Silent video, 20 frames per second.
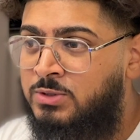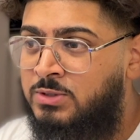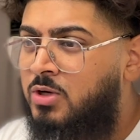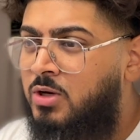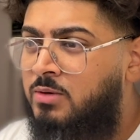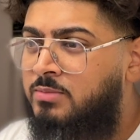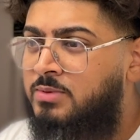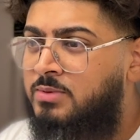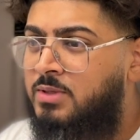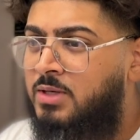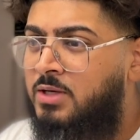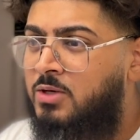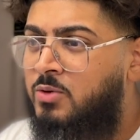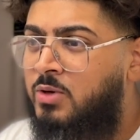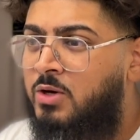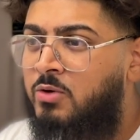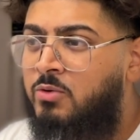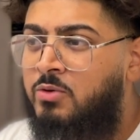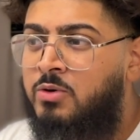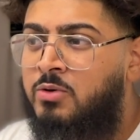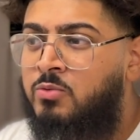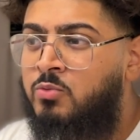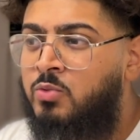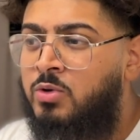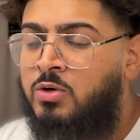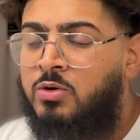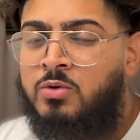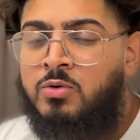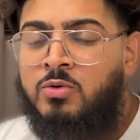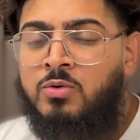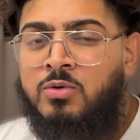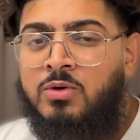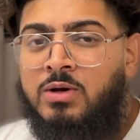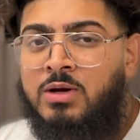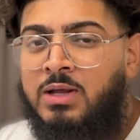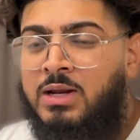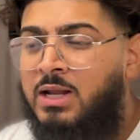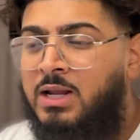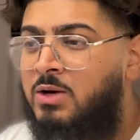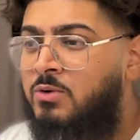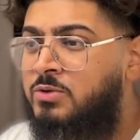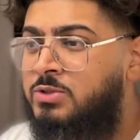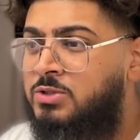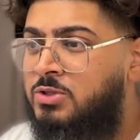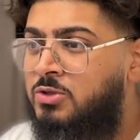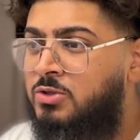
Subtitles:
The update query will allow us